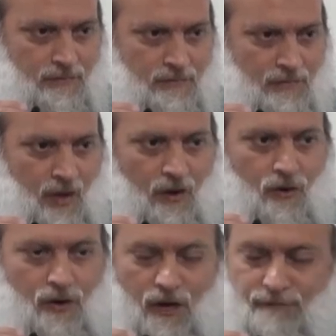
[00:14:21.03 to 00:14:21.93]
The
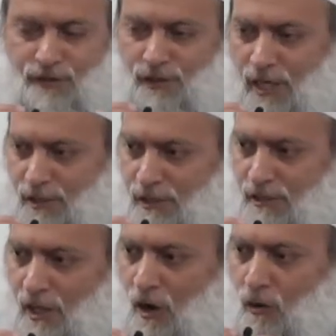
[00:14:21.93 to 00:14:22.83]
whole
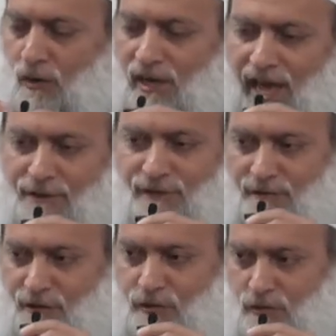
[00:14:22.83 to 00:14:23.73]
conversation, the whole life
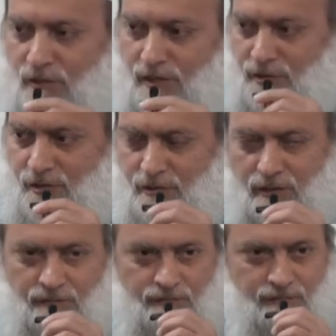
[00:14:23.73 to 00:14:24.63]
of Rasulullah